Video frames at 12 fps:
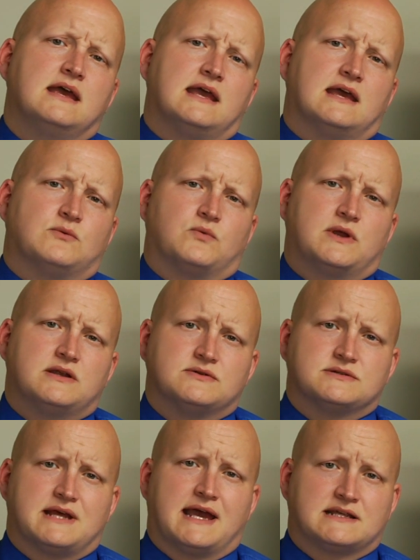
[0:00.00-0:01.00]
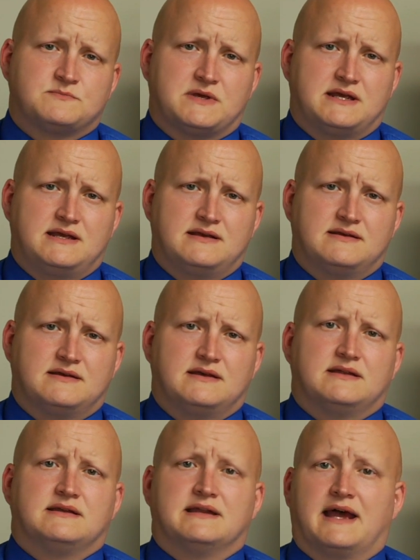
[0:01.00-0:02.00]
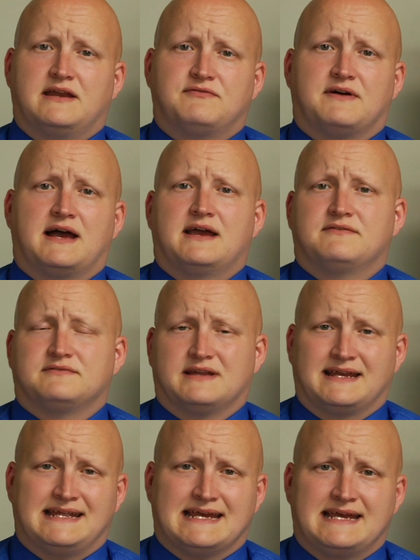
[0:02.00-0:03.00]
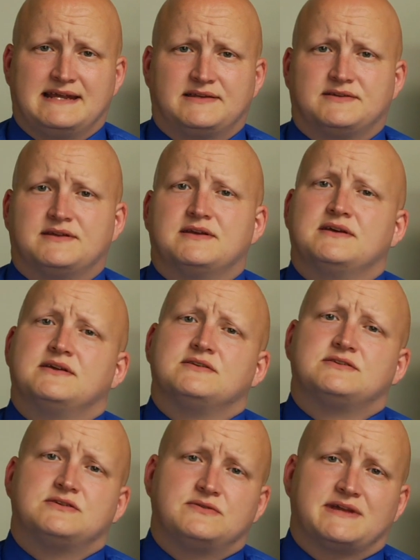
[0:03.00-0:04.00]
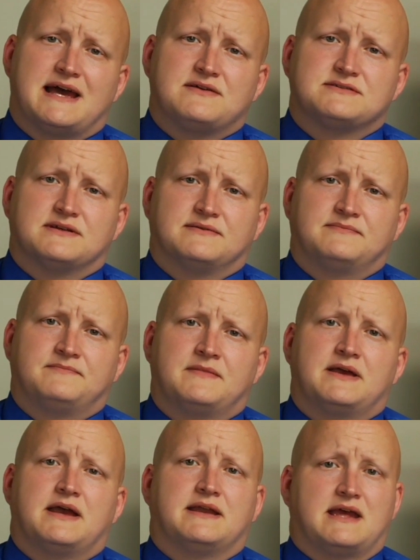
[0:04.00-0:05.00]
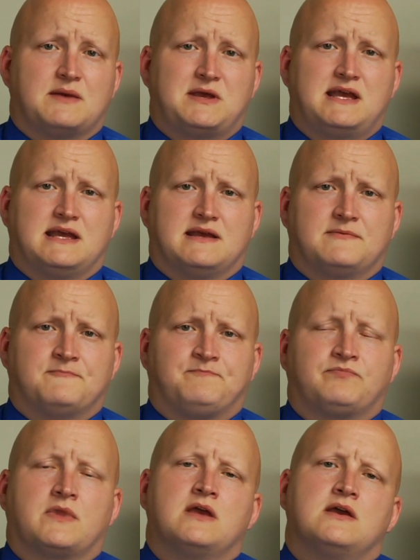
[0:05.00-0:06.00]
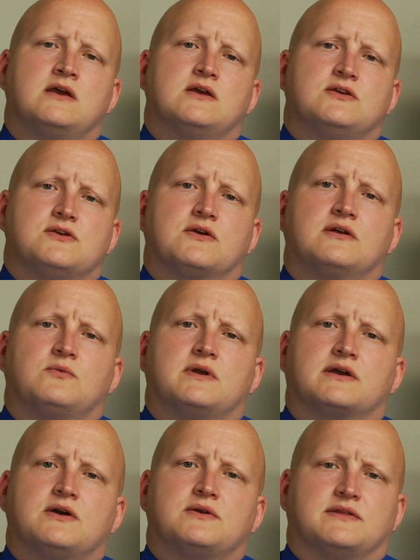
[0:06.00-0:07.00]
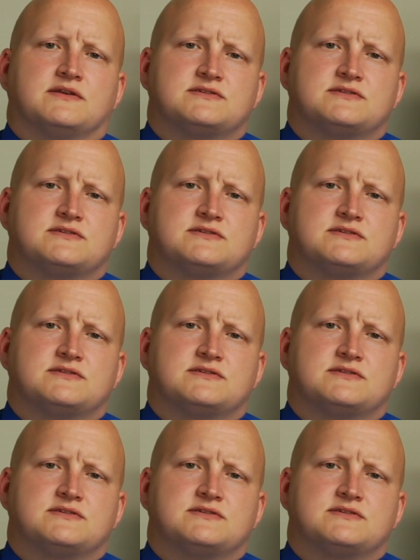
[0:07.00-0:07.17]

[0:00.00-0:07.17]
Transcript: In Windows XP 95, 98, 2000 and ME, you're going to want to go to the